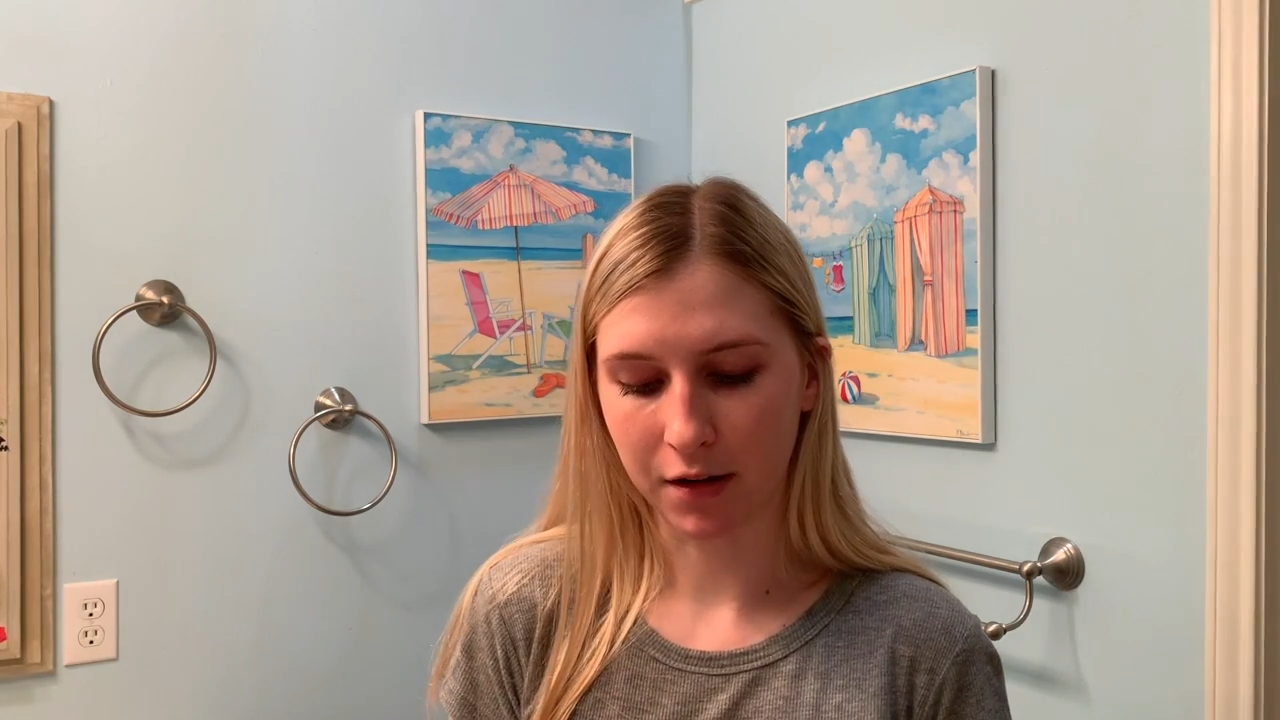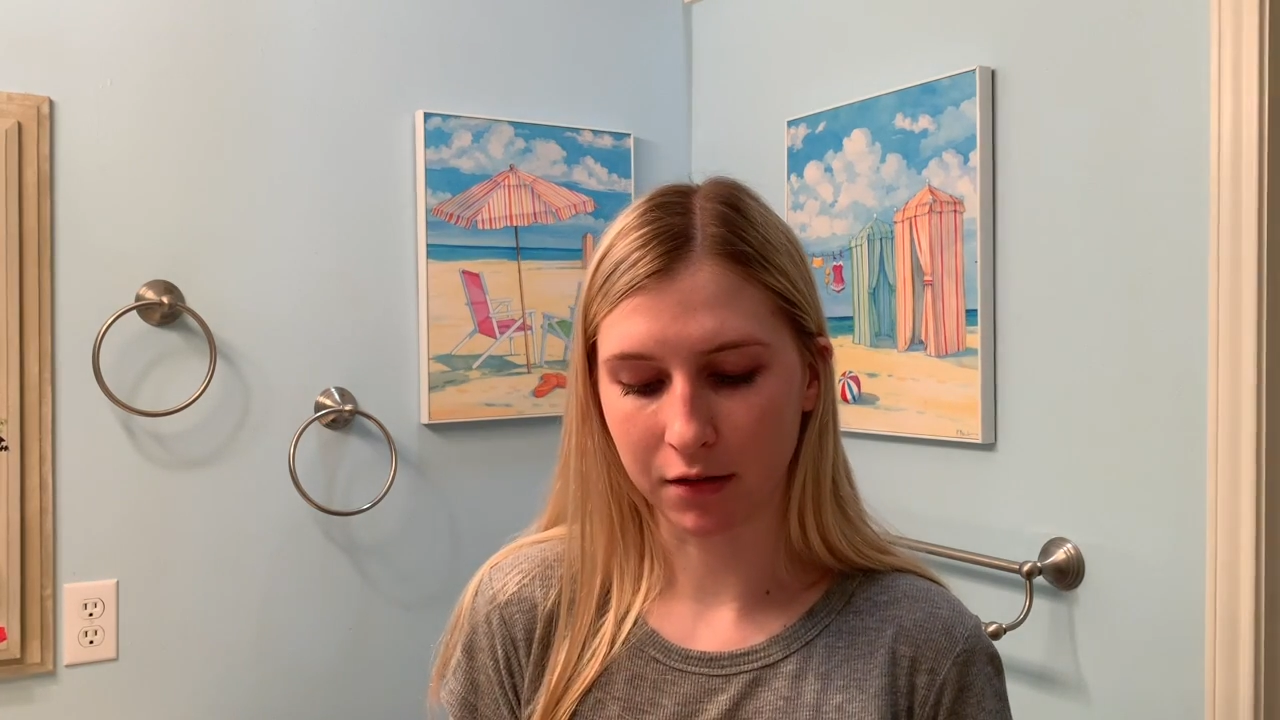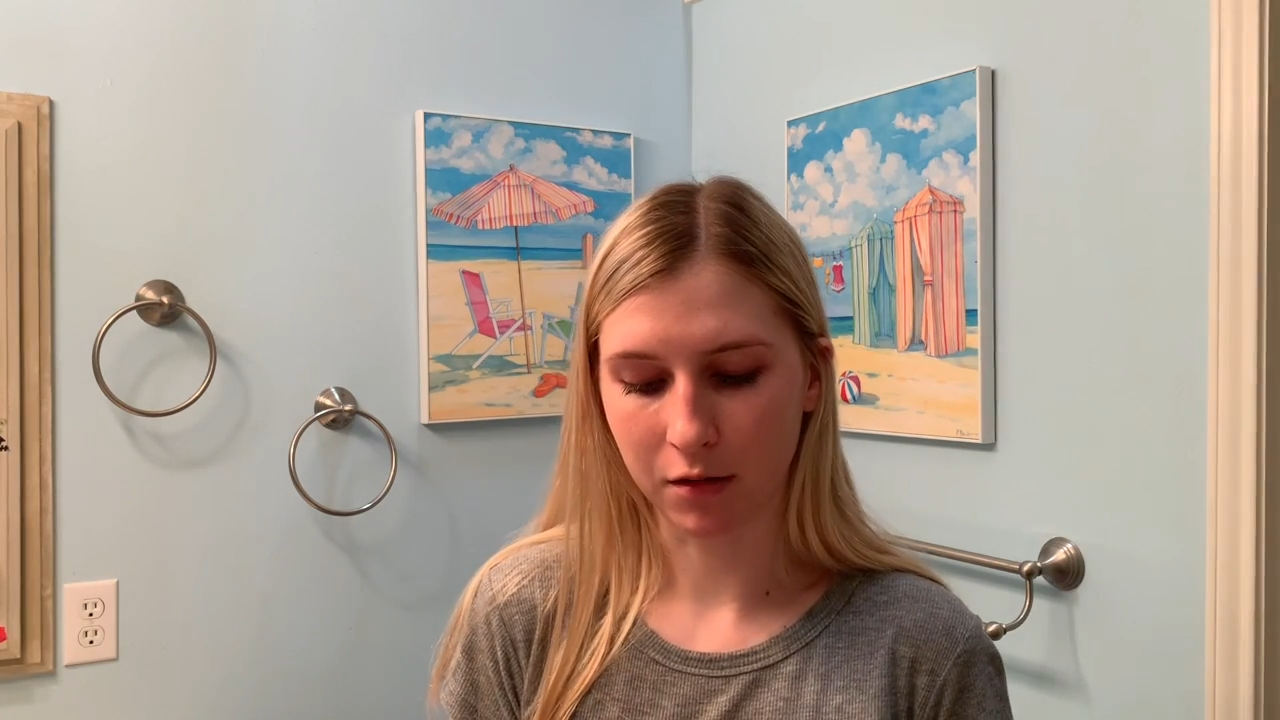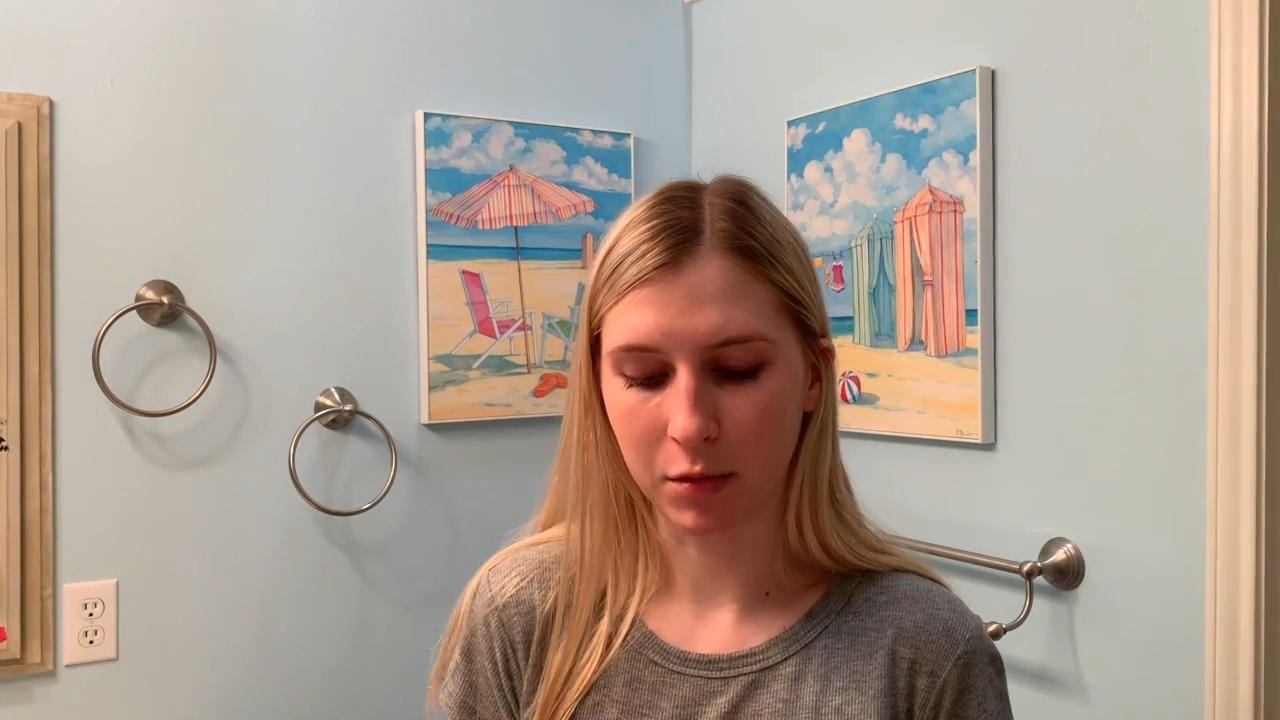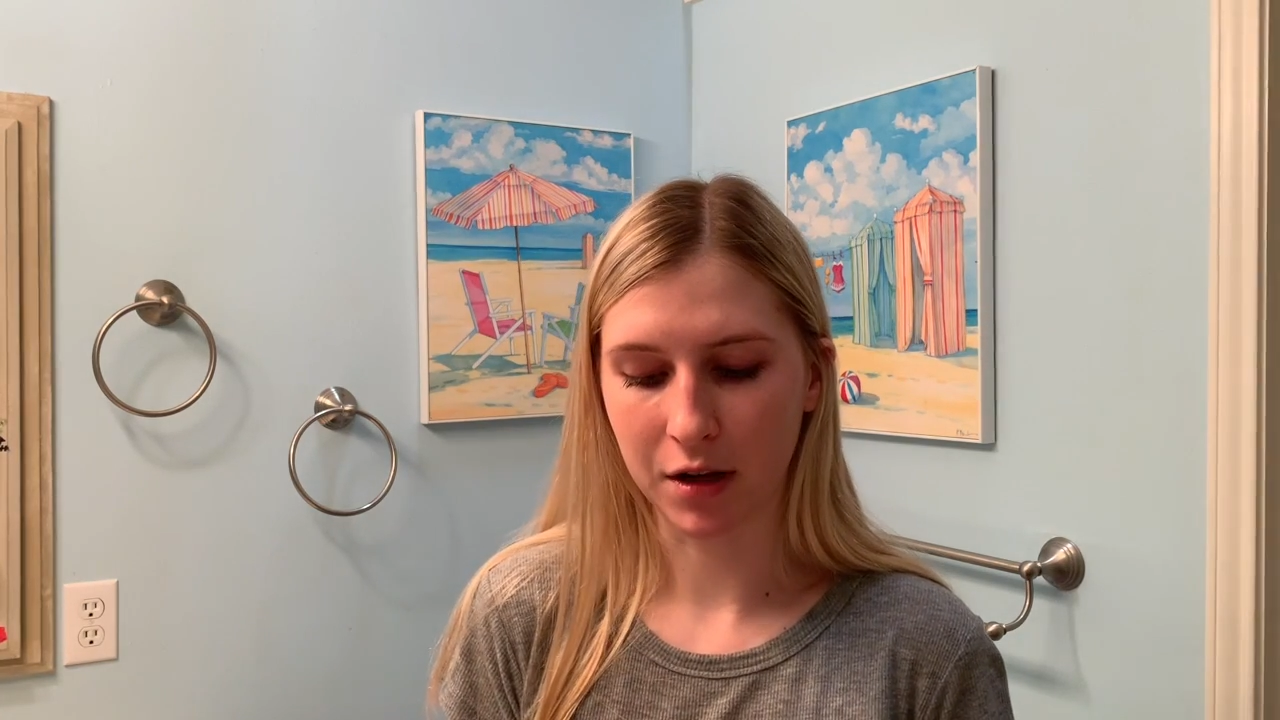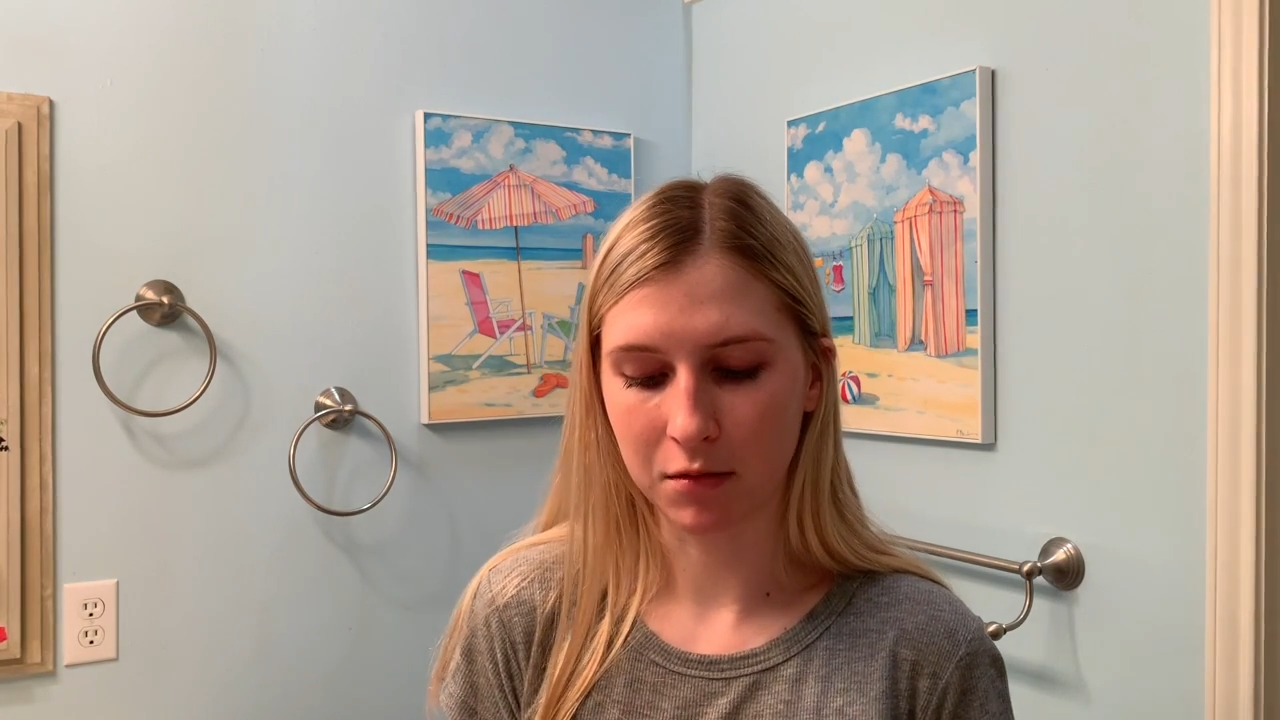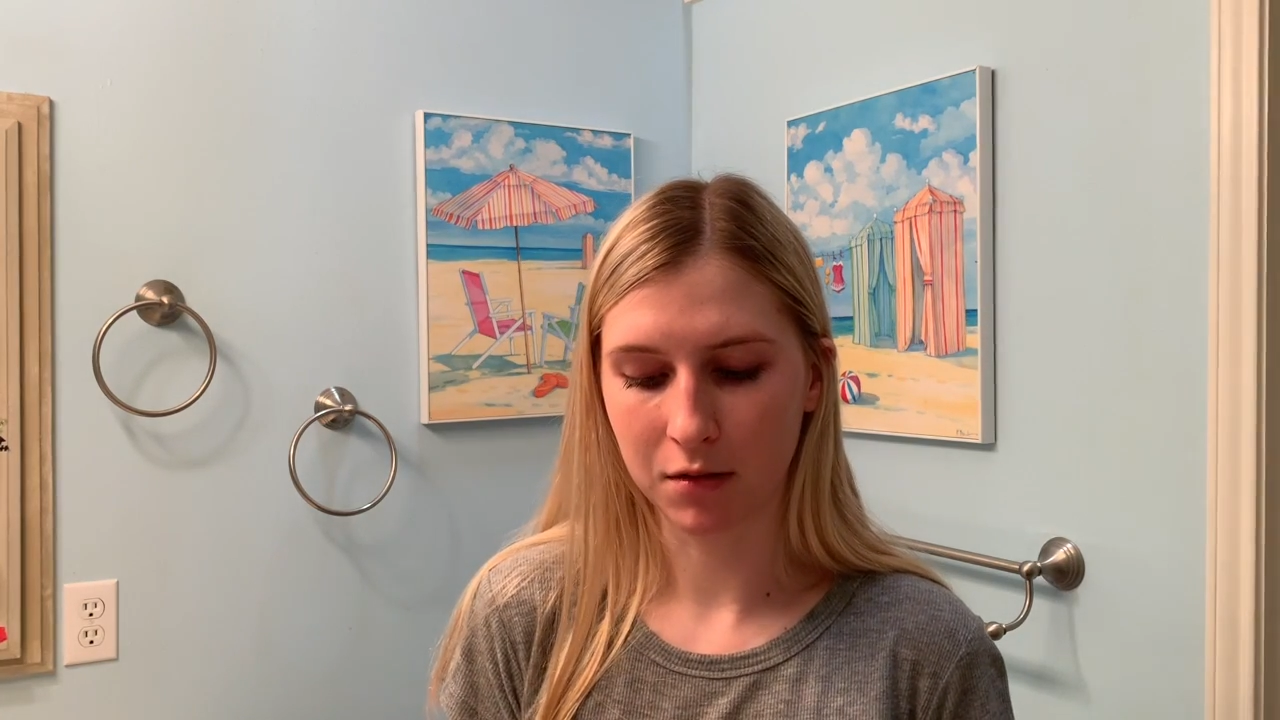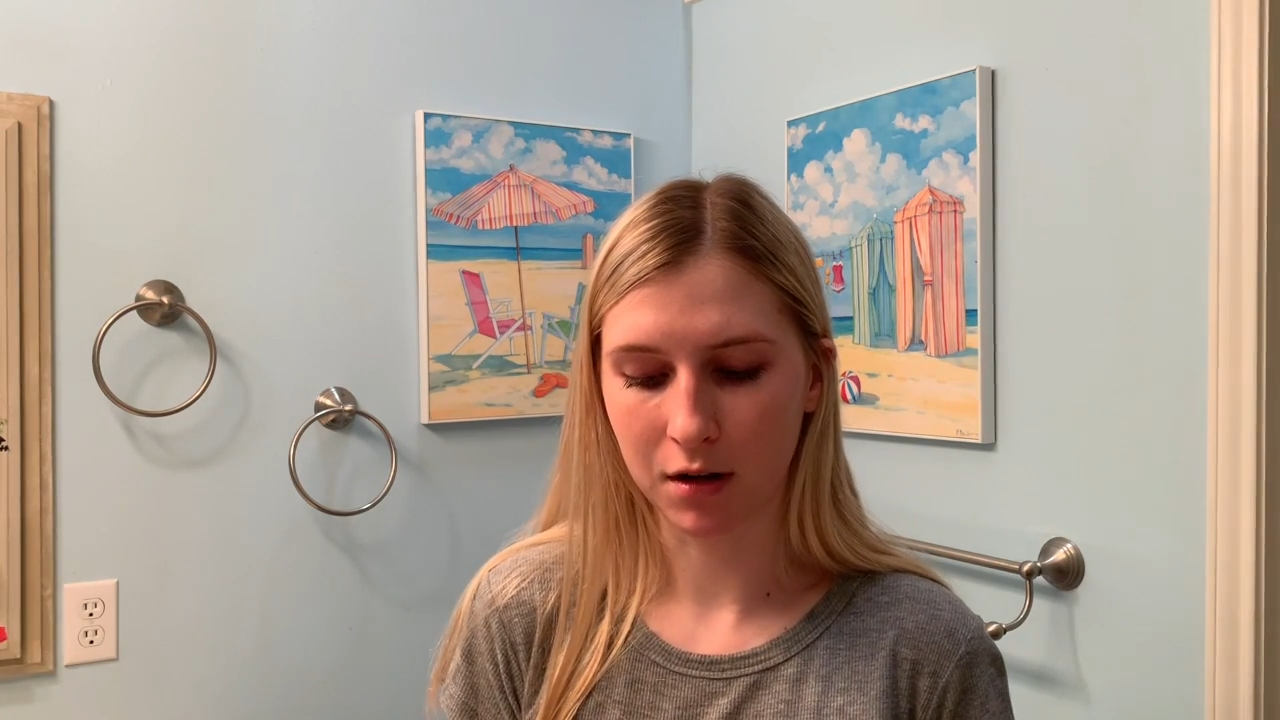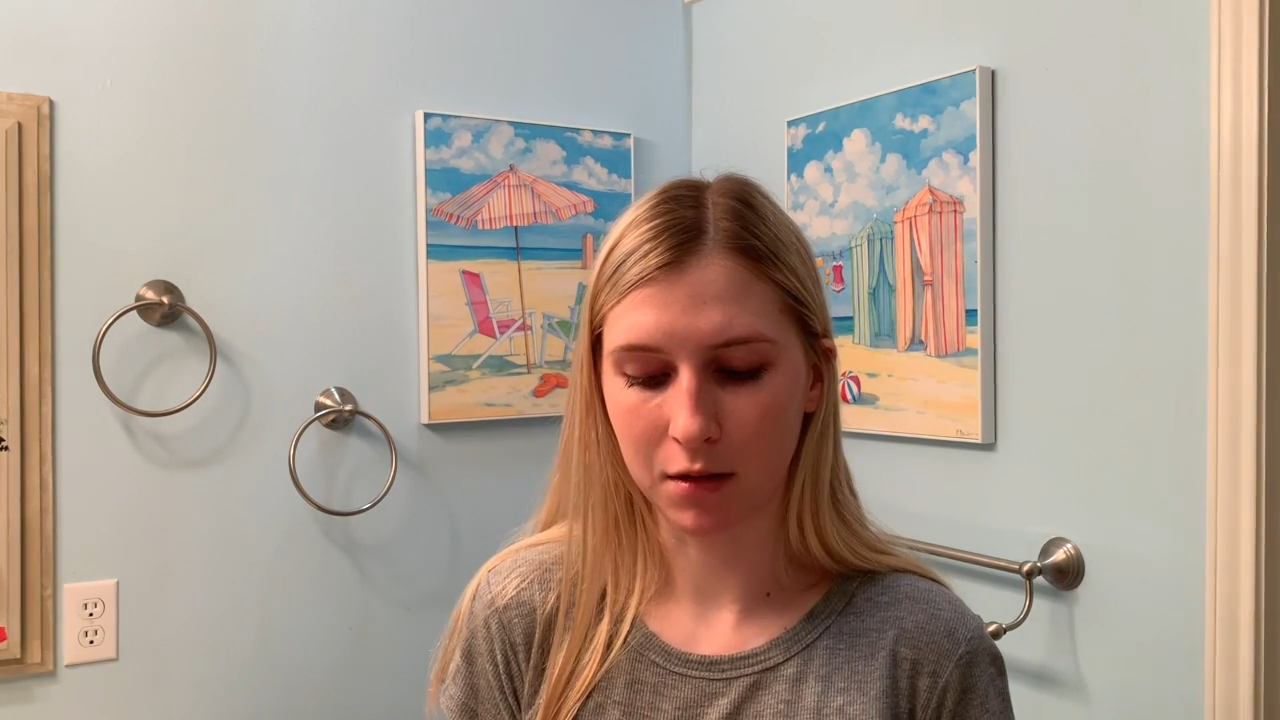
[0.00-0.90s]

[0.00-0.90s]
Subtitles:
a little bit.